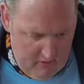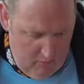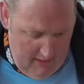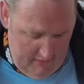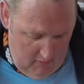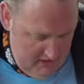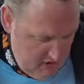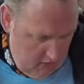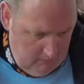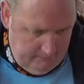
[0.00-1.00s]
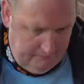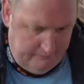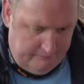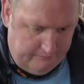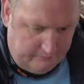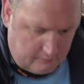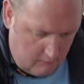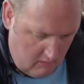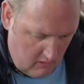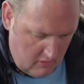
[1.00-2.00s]
Wet the whistle.
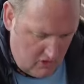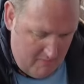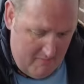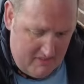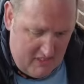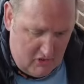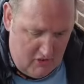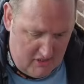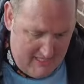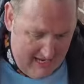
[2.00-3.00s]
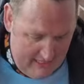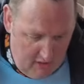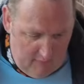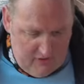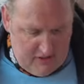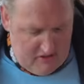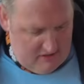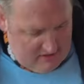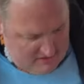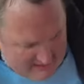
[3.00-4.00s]
So maybe I should have started off with this
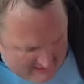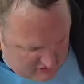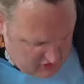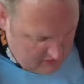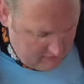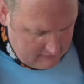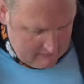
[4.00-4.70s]
as a starter.